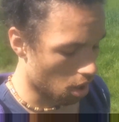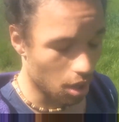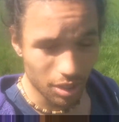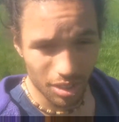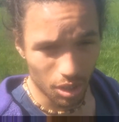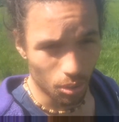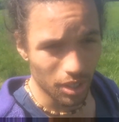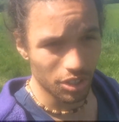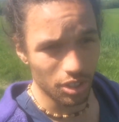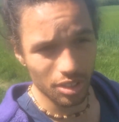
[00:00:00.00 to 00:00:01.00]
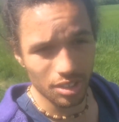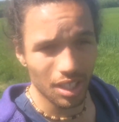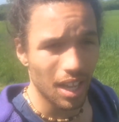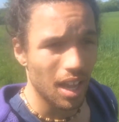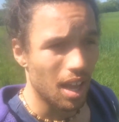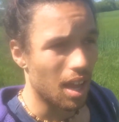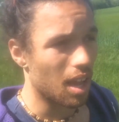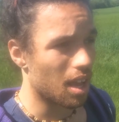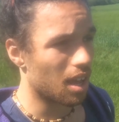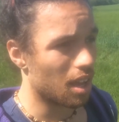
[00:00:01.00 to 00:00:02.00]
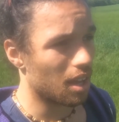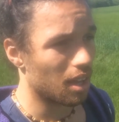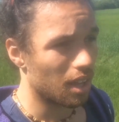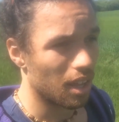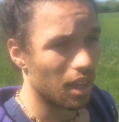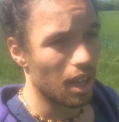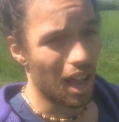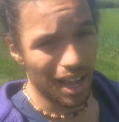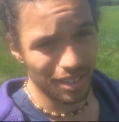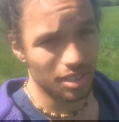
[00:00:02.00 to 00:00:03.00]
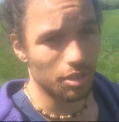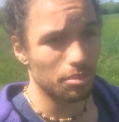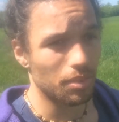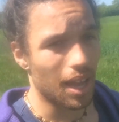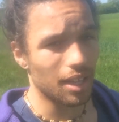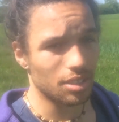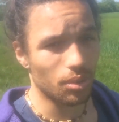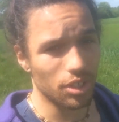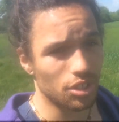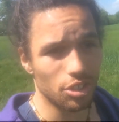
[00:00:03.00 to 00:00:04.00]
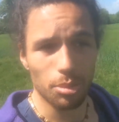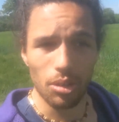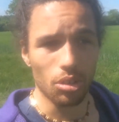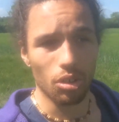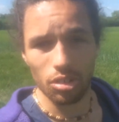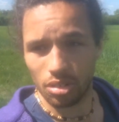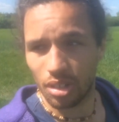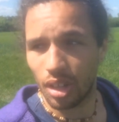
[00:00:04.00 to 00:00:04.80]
ask questions, ask them. Ask questions about God.